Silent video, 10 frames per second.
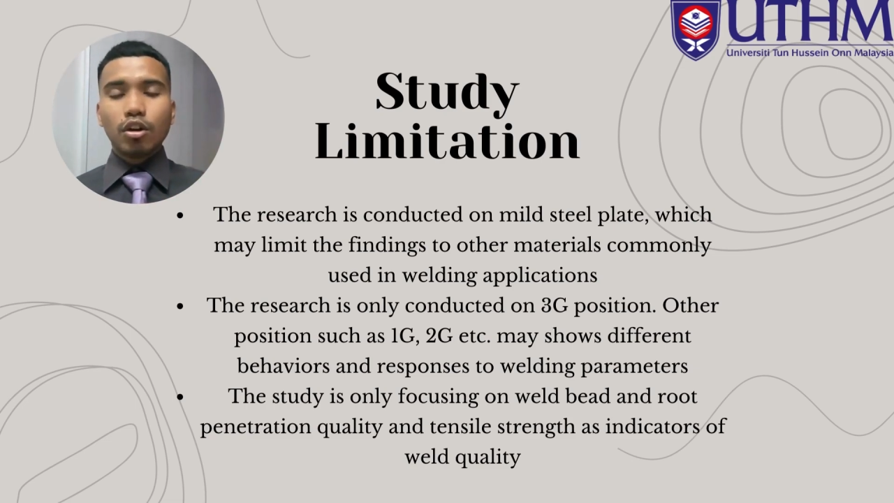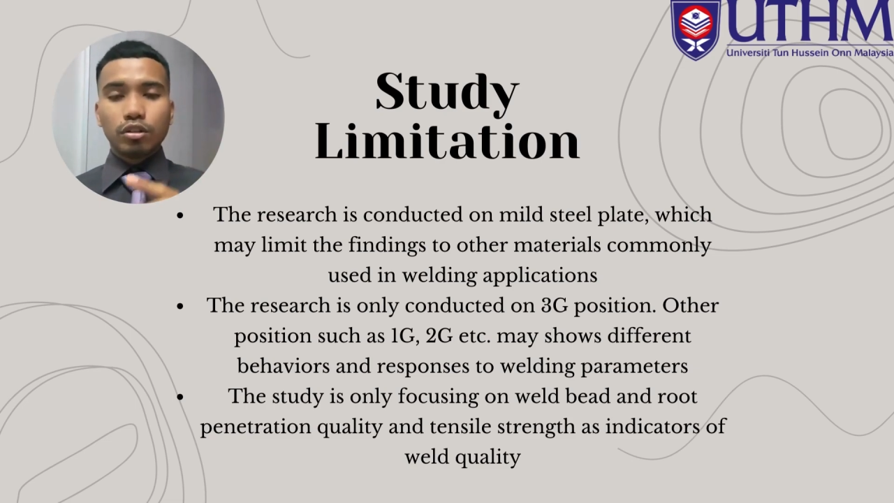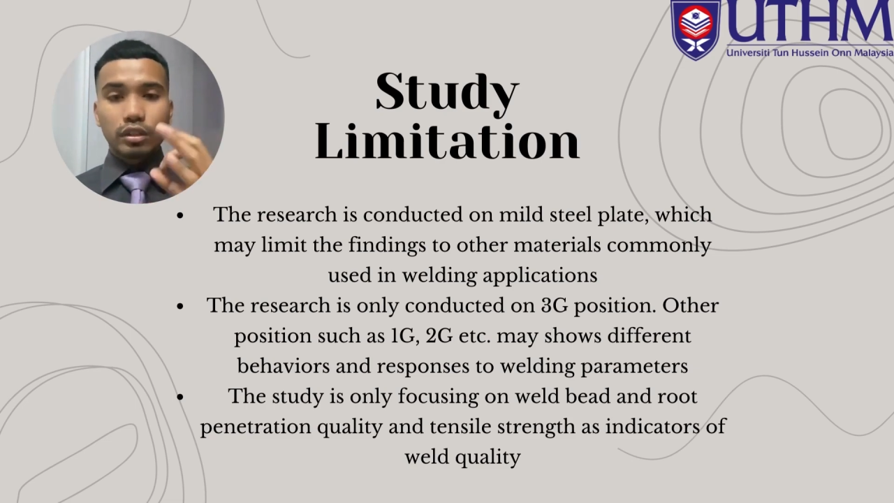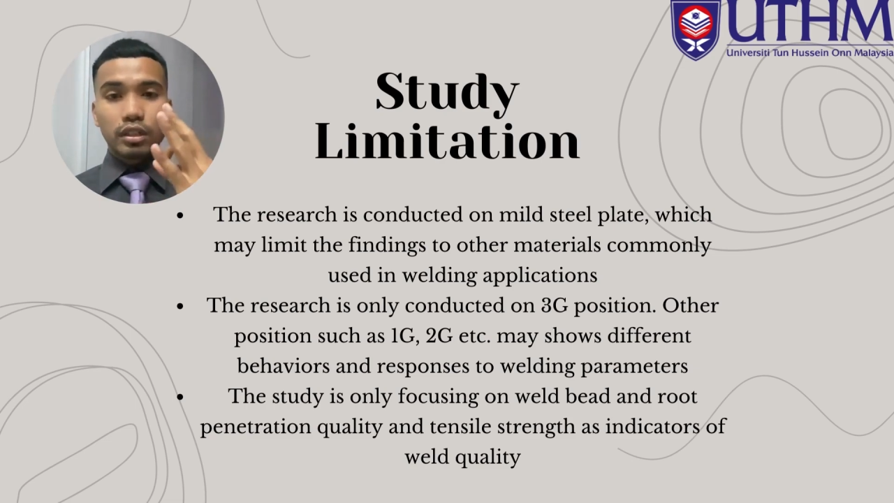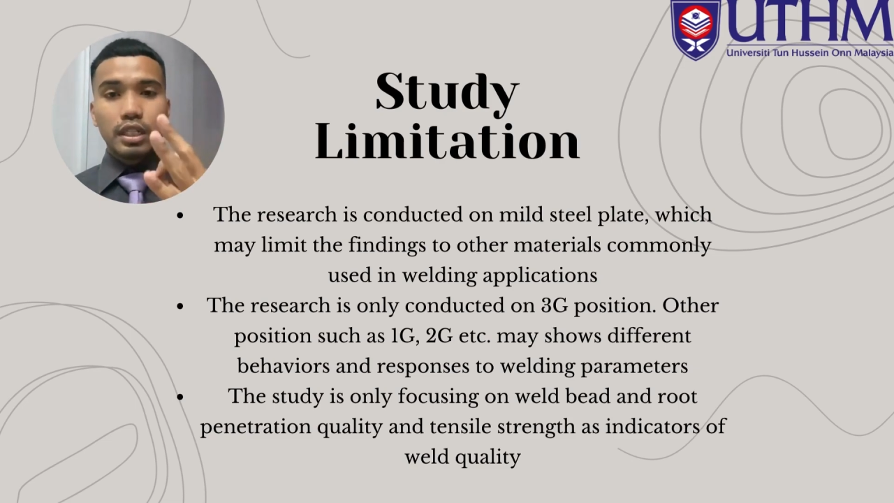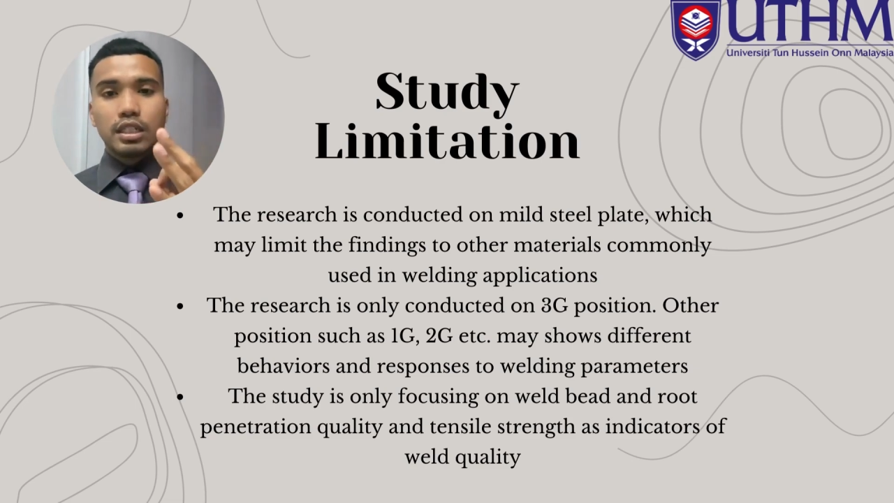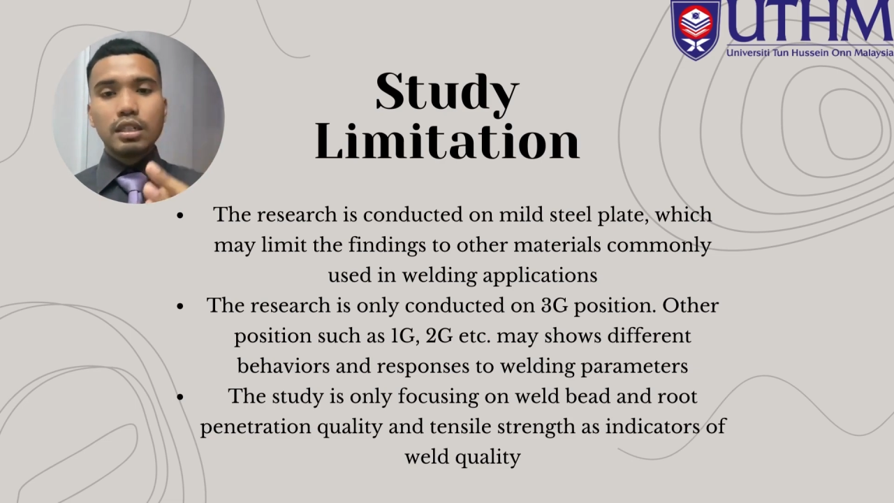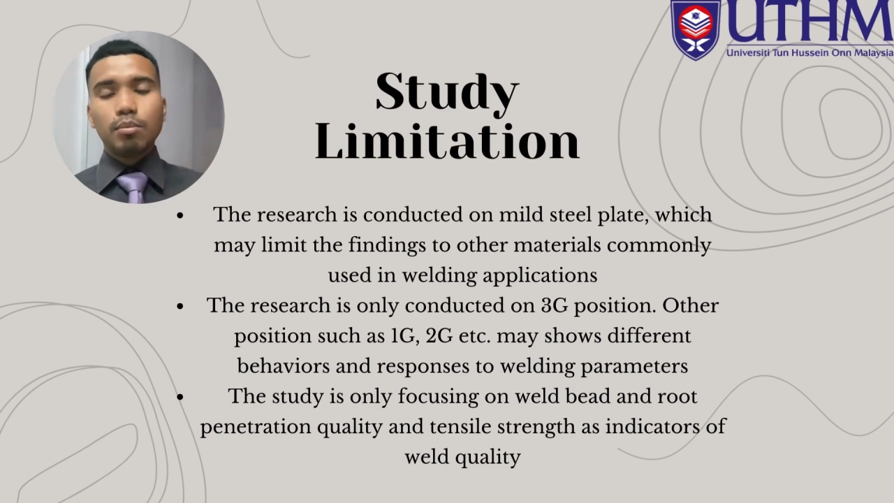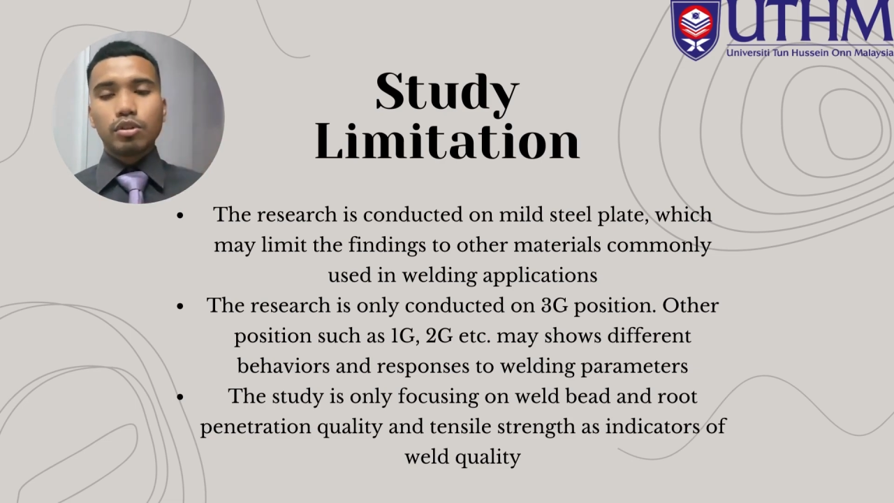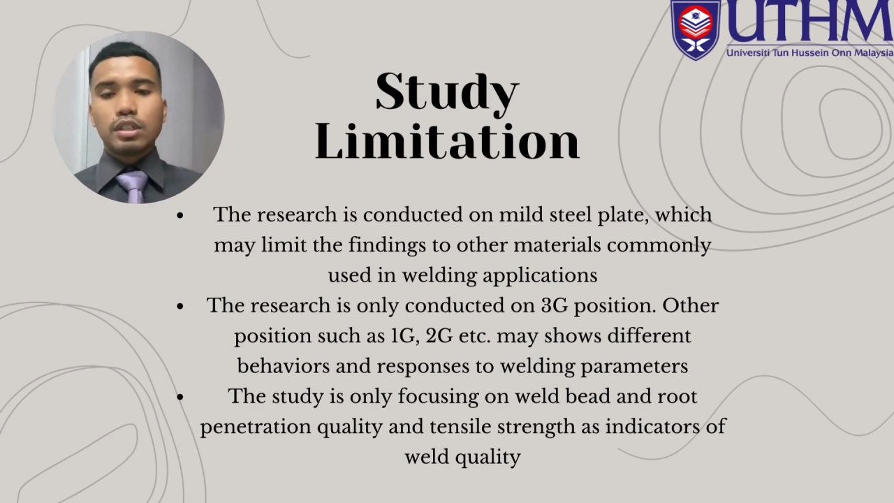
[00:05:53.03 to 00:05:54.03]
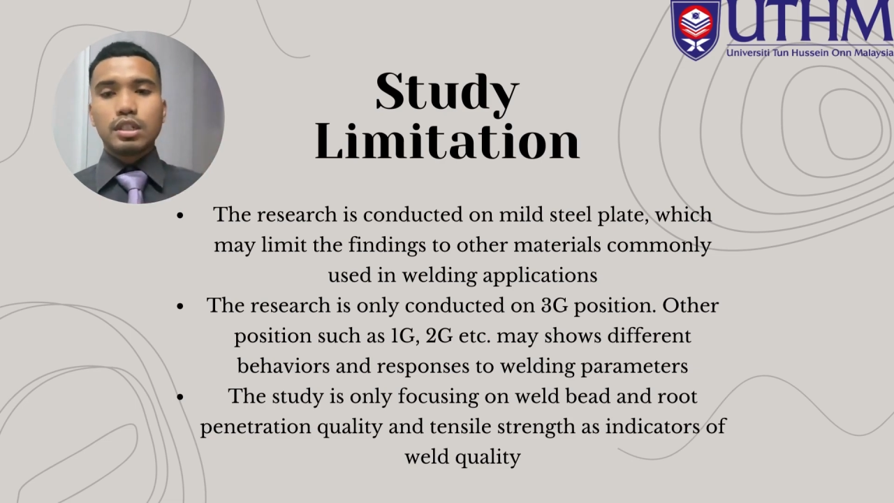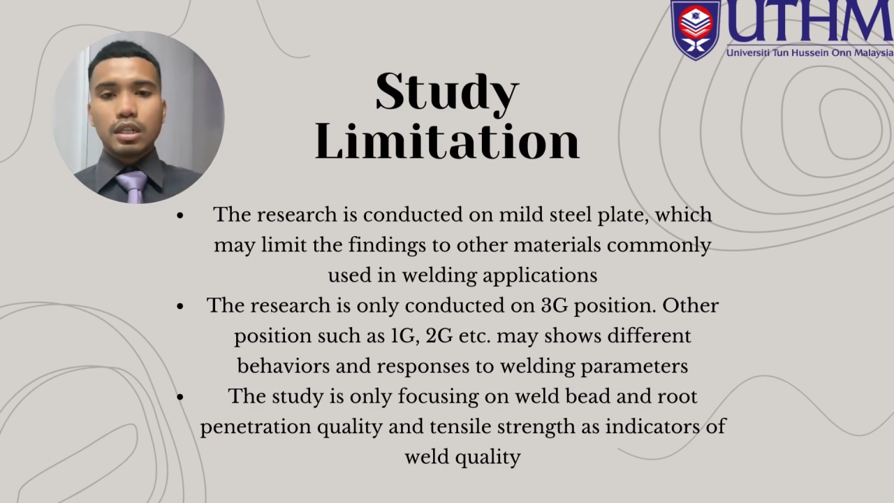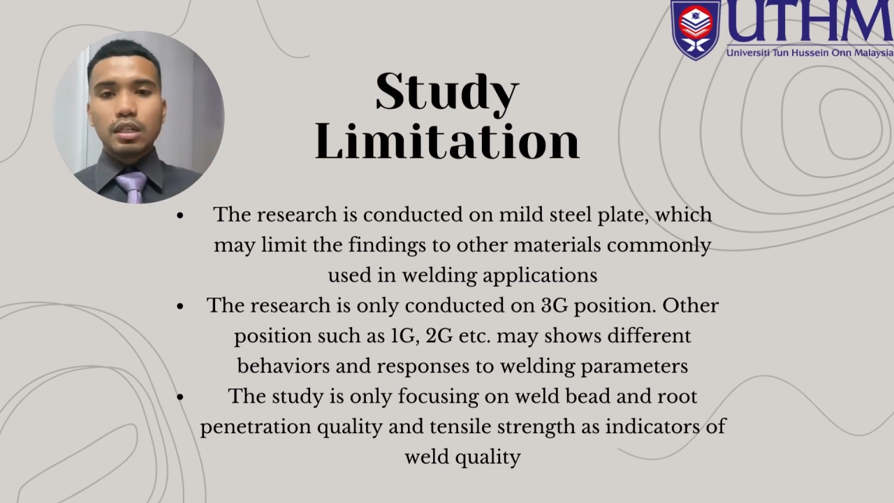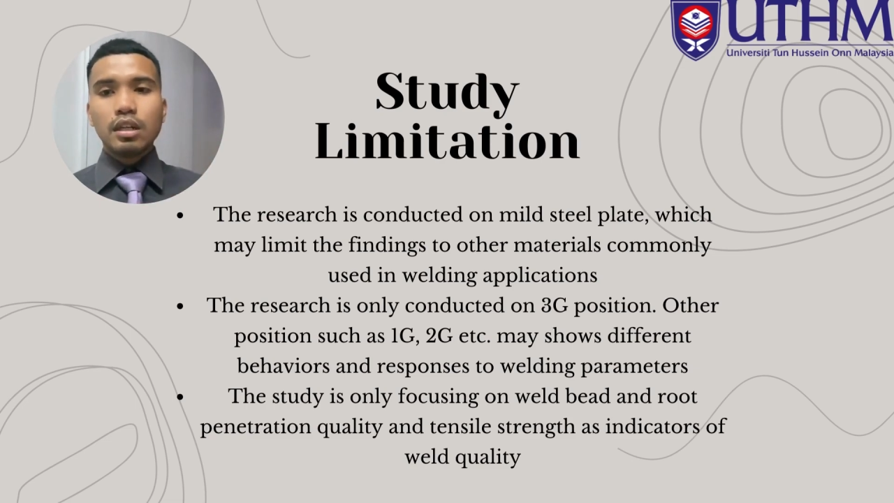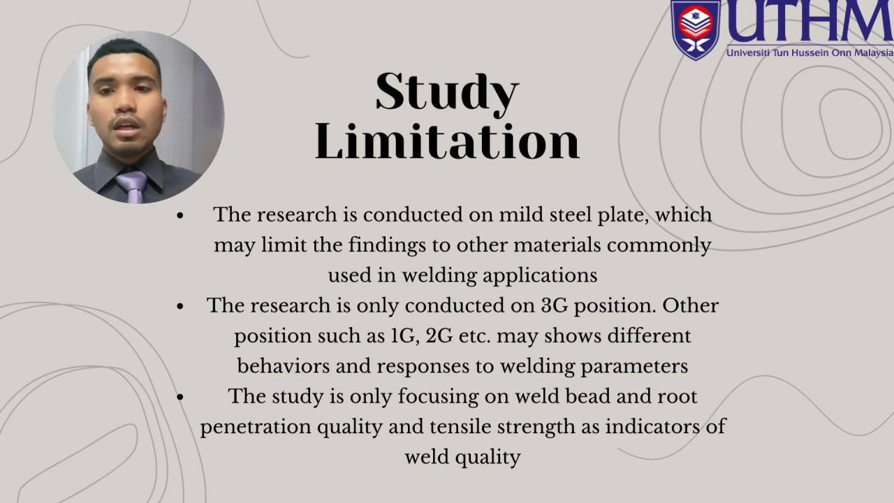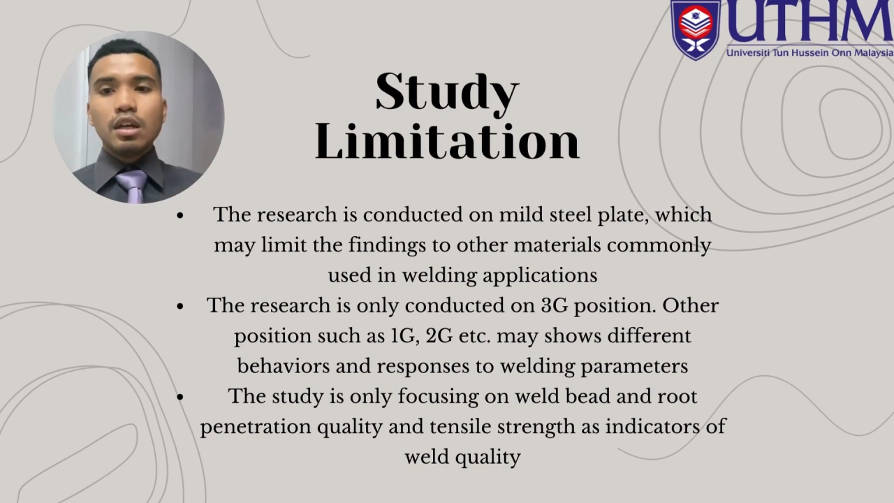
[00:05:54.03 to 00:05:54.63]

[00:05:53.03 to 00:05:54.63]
on 3G position.